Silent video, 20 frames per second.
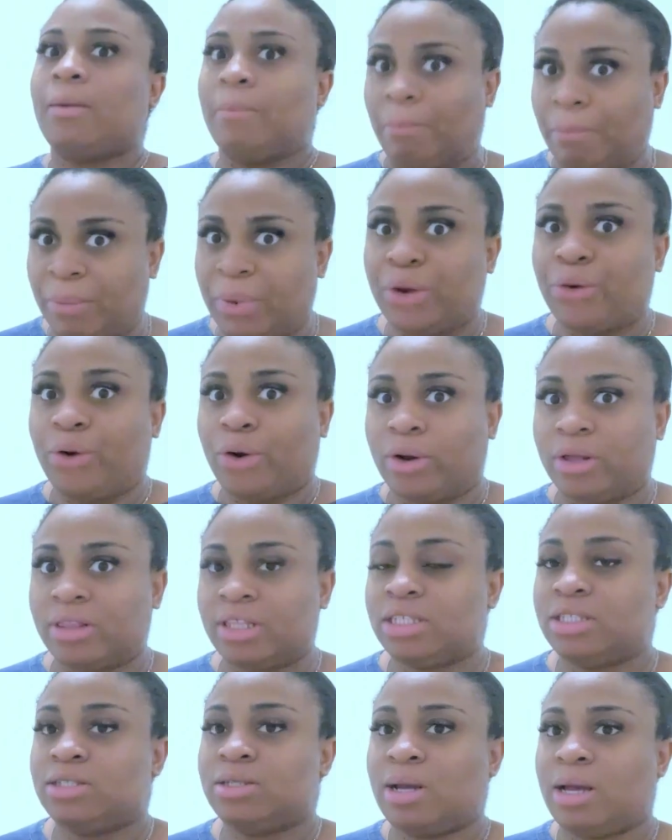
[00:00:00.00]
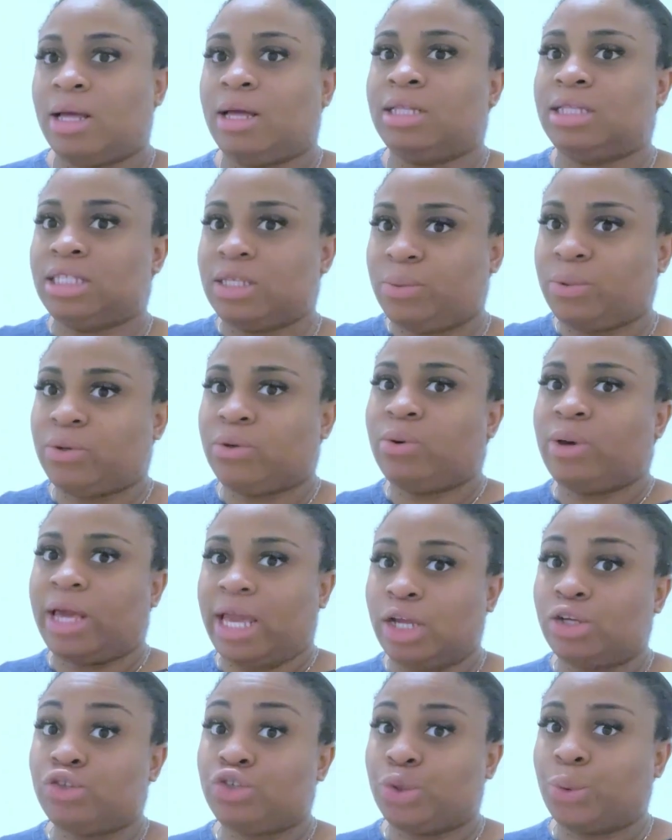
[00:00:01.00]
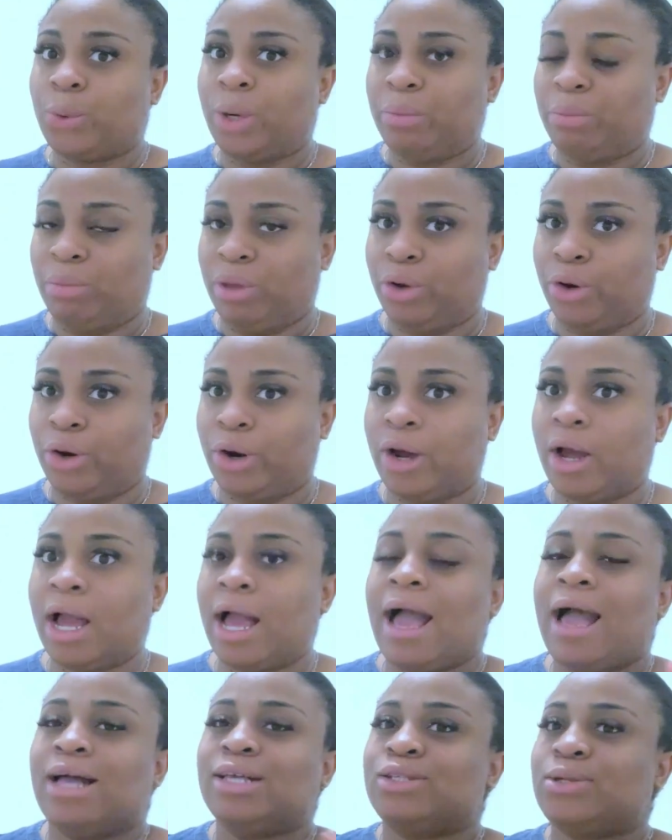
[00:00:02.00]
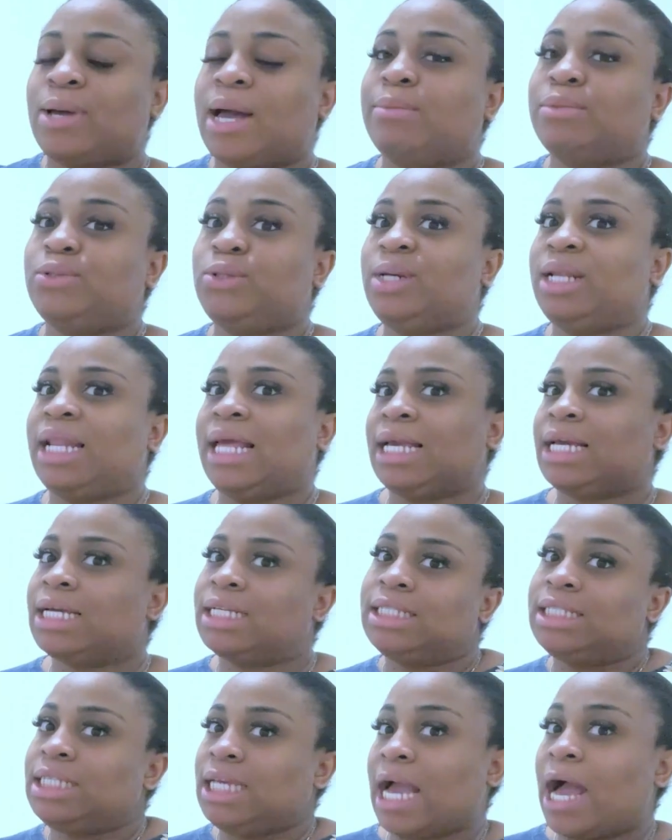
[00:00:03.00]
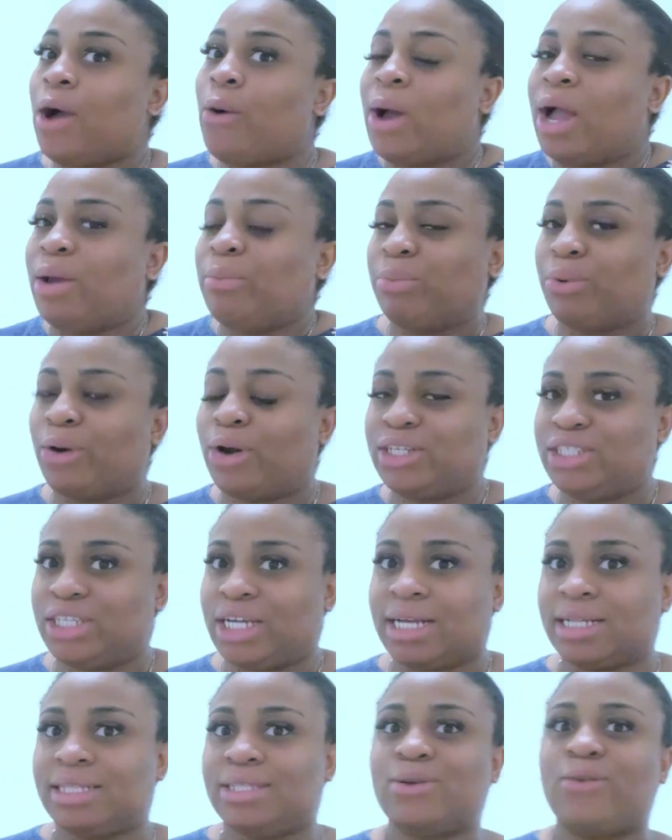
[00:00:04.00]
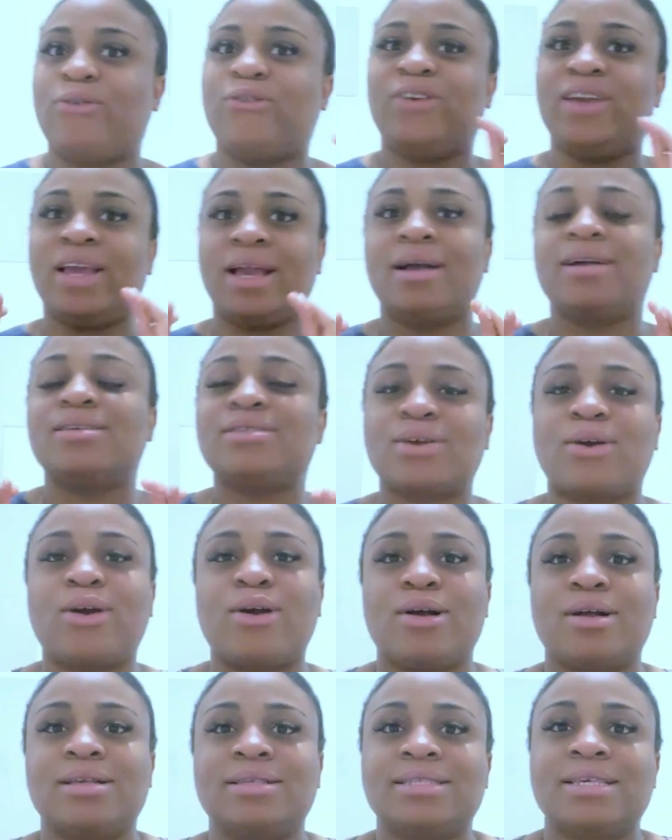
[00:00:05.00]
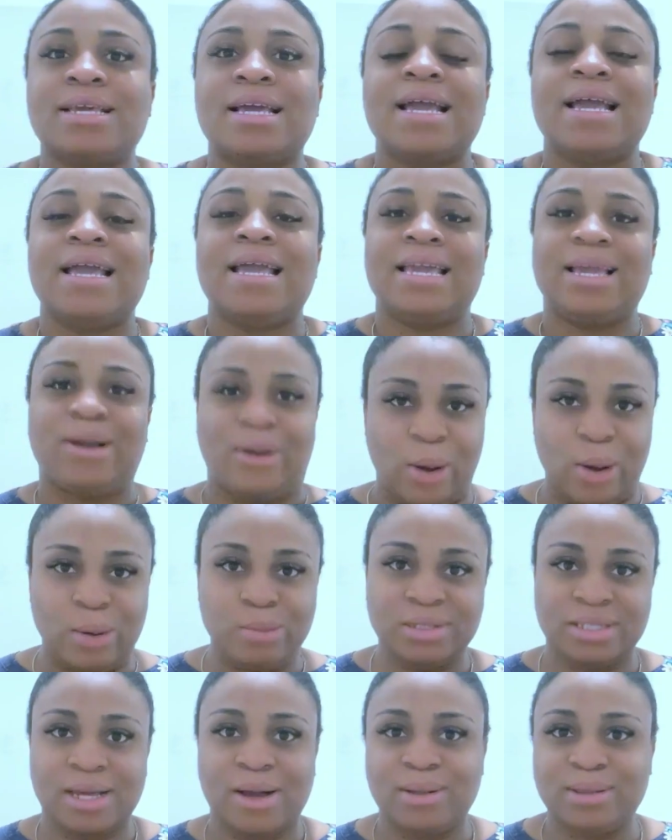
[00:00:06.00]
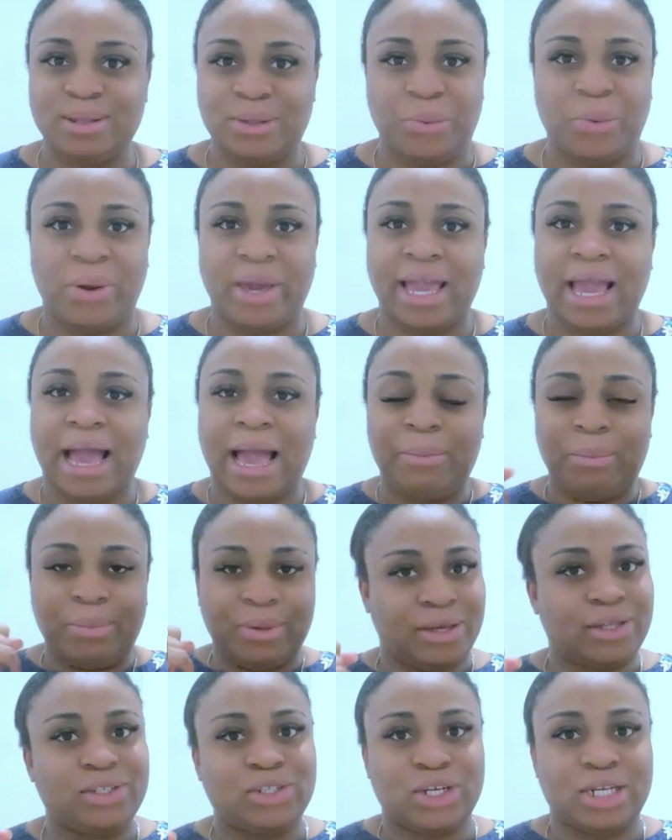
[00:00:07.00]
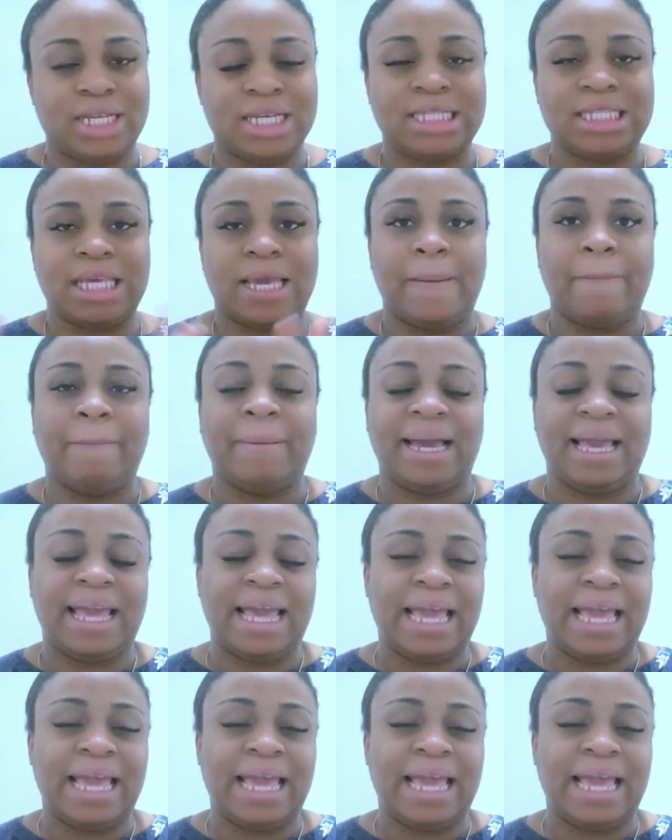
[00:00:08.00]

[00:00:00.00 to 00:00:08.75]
mirror. This is not a typical entryway mirror, so I'm doing like a DIY project. So fingers crossed it comes out the way I pictured it in my